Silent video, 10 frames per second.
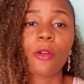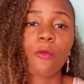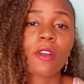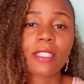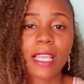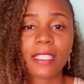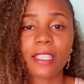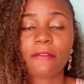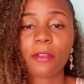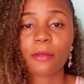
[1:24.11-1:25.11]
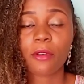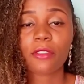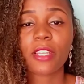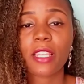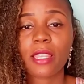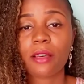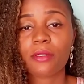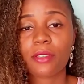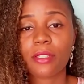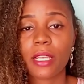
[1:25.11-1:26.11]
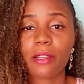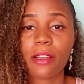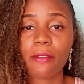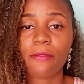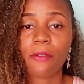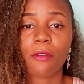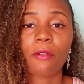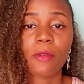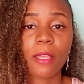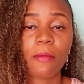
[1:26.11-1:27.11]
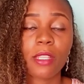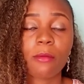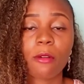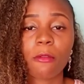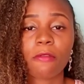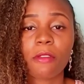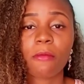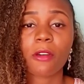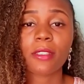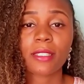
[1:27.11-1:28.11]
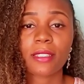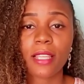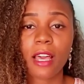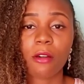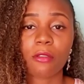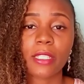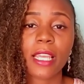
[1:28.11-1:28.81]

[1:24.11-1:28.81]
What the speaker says: once I saved up to 100,000 naira for a minimum of a month, I